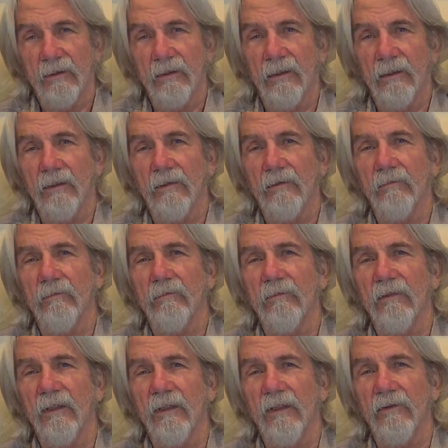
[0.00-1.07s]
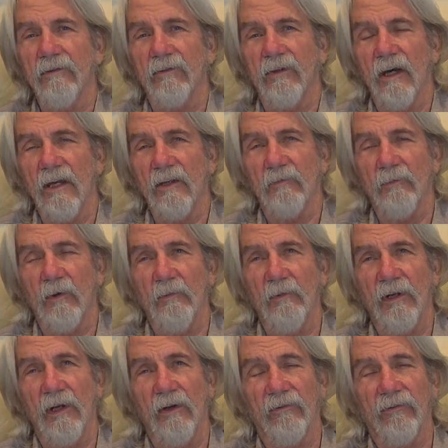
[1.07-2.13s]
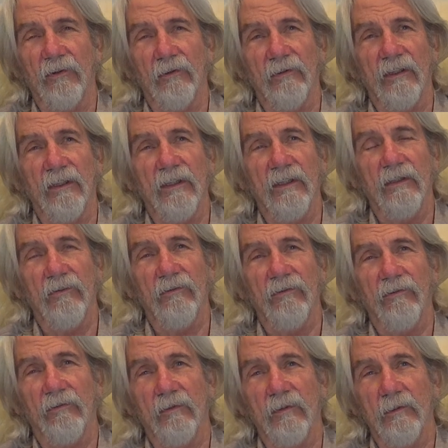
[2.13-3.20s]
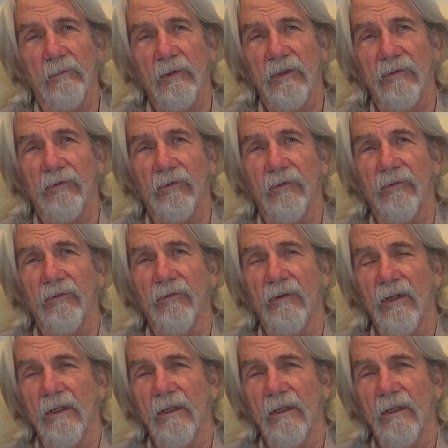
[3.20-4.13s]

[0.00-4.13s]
um, in his gospel, but also in his epistles.